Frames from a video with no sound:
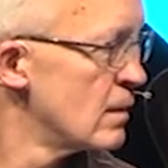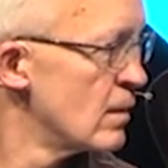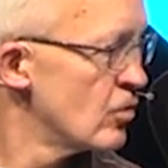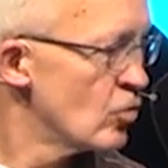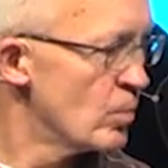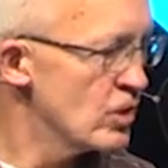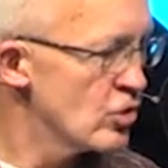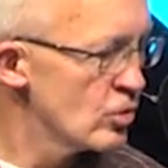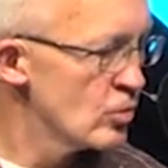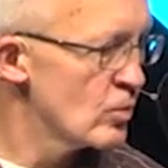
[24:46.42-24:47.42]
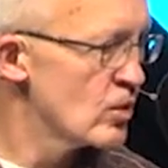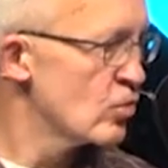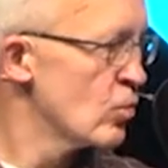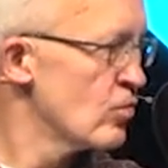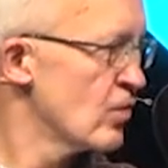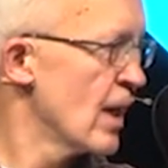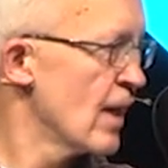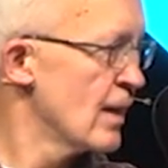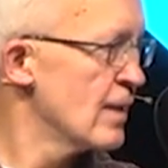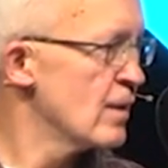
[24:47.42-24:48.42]
So be sure you're rich towards
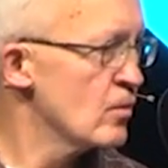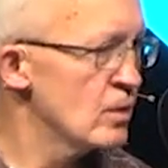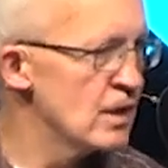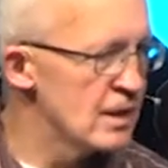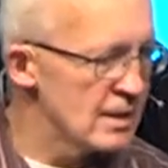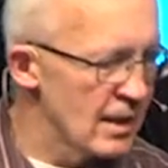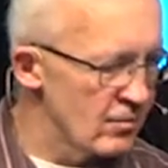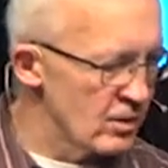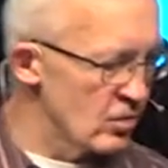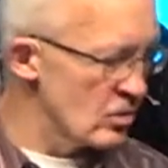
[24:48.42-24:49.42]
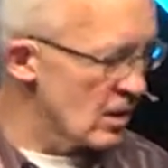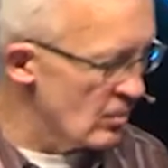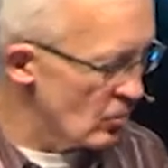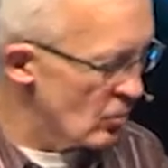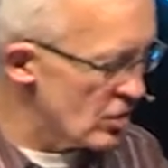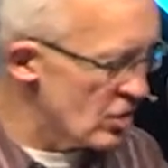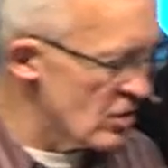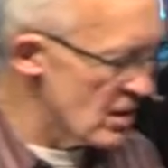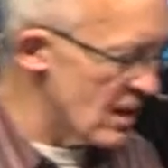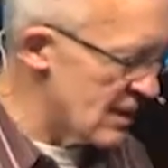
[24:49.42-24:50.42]
God. I think when you get to heaven, there's a couple
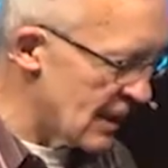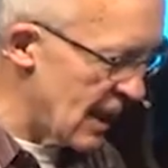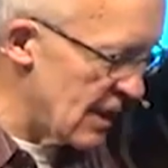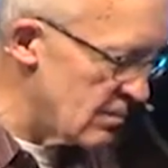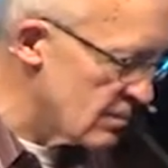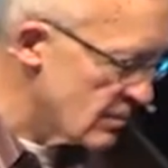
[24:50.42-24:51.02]
questions at the gate.